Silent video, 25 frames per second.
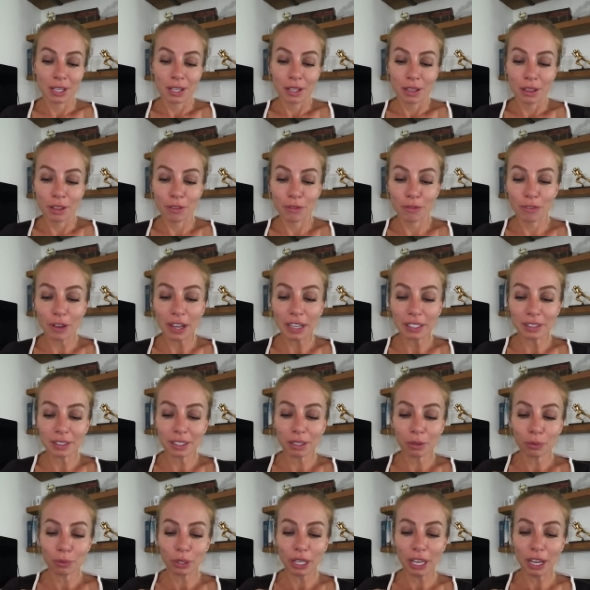The fact
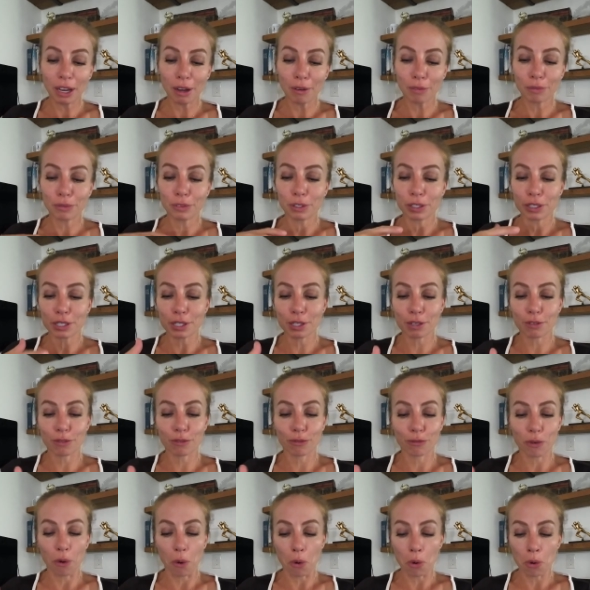that we have this
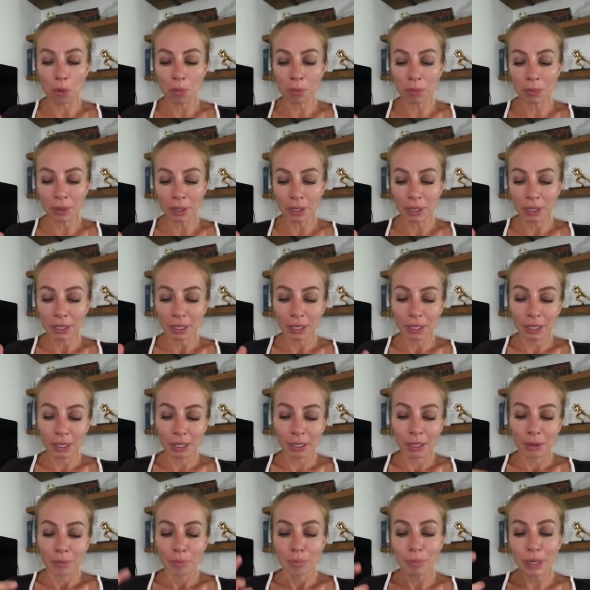foam
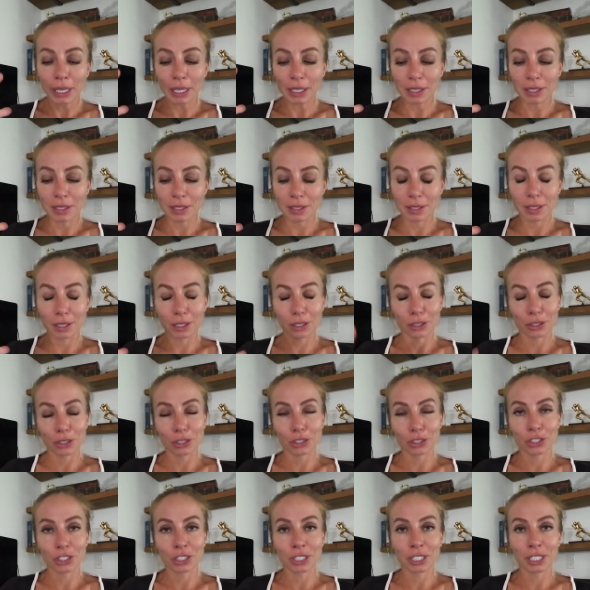makes the
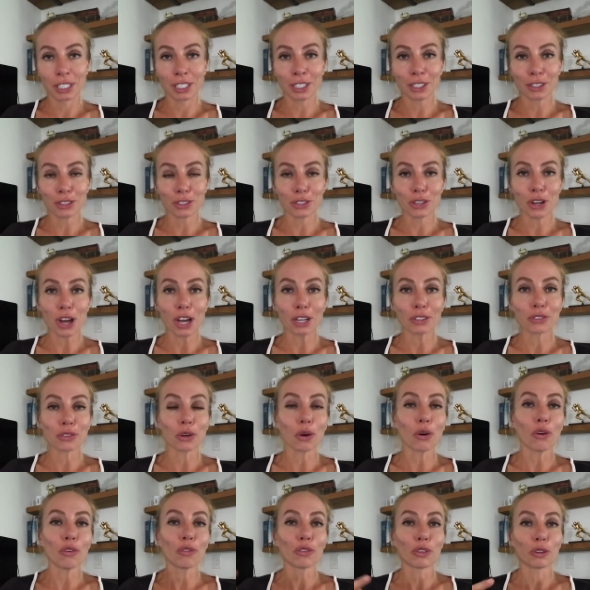cushioning not
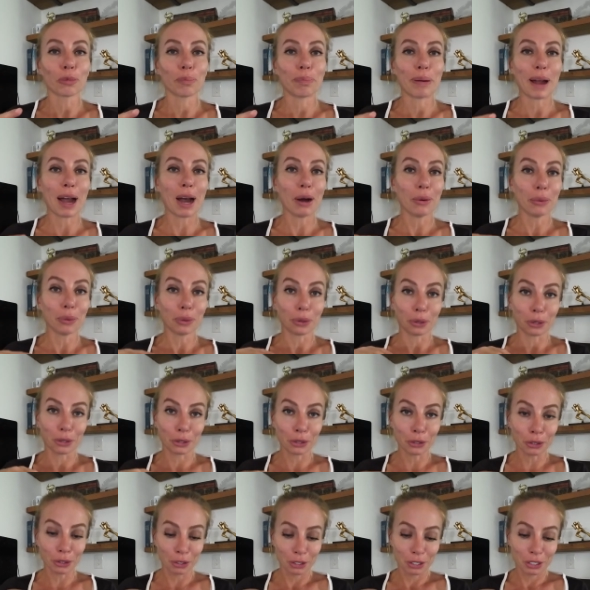
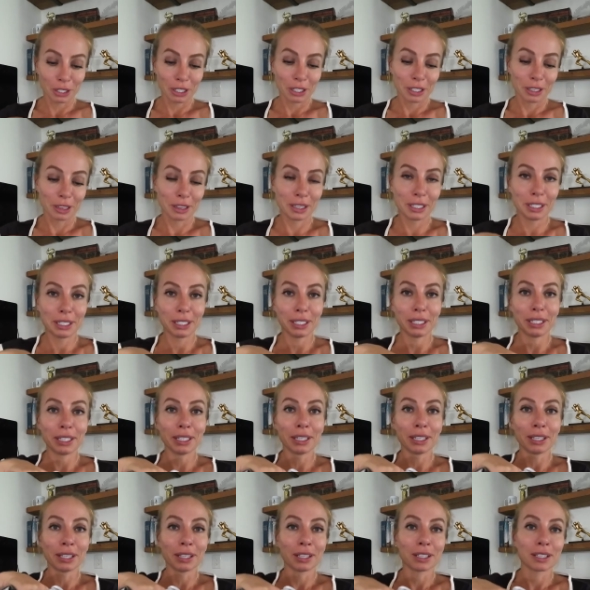overpower
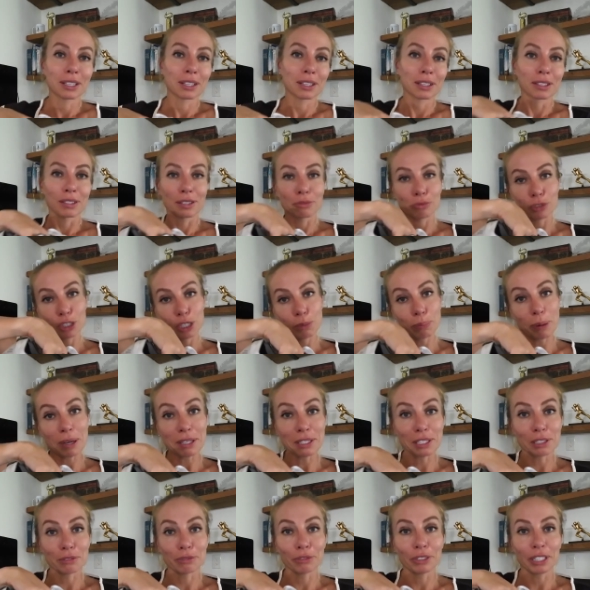the
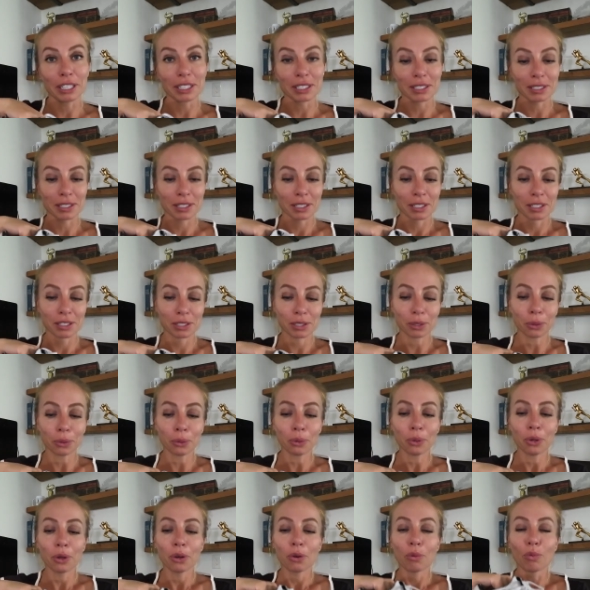responsiveness. So
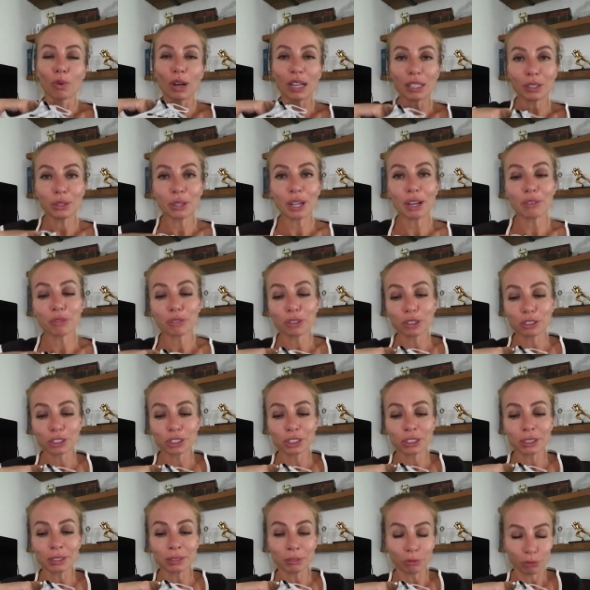while you have
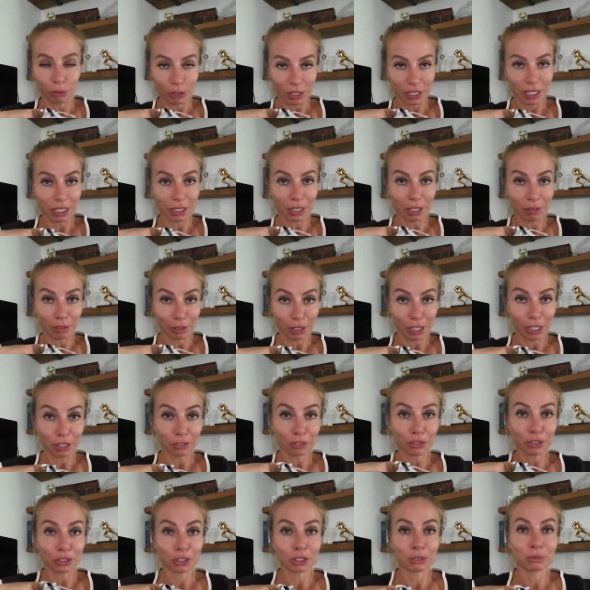cushion, feels like you have a lot
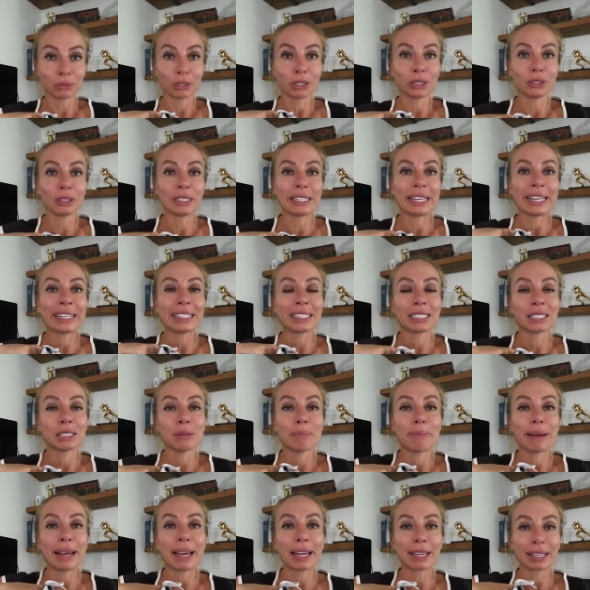of cushion when you land in the
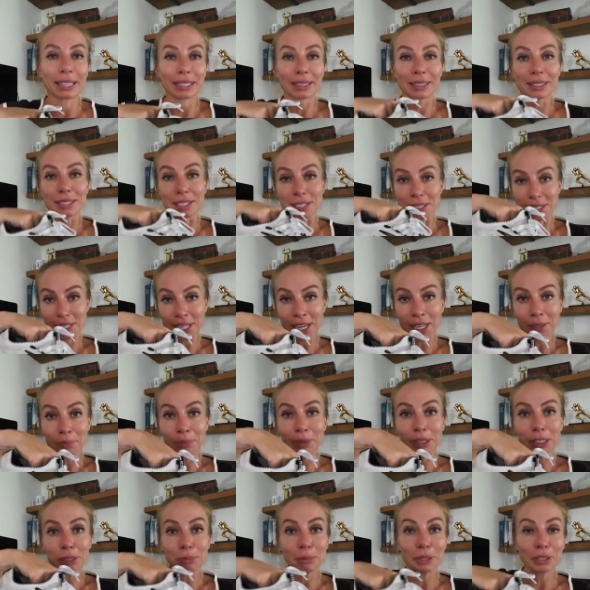back at this
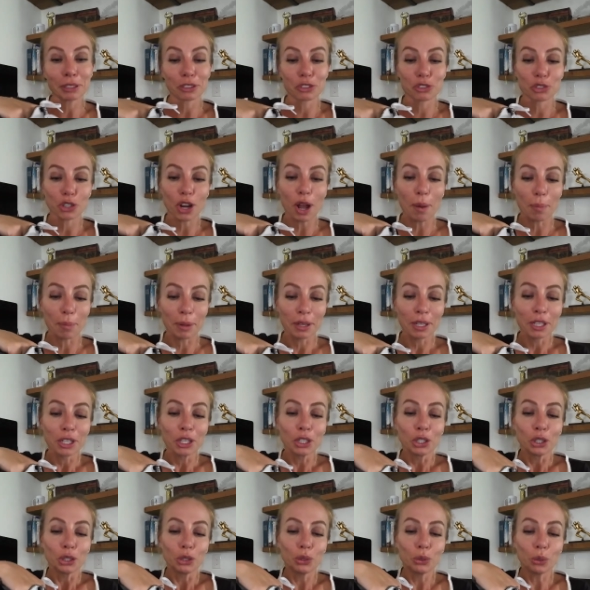10mm drop,
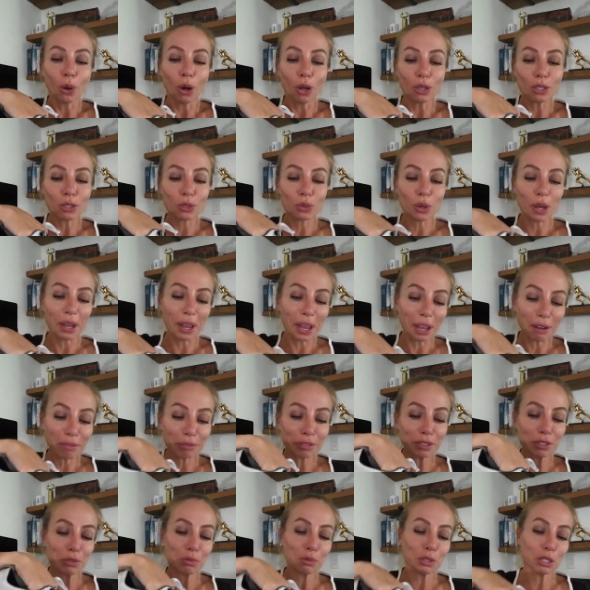you also have
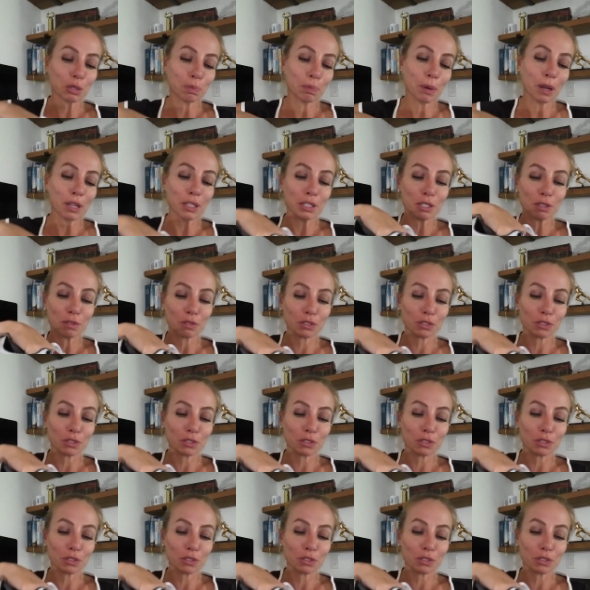this responsive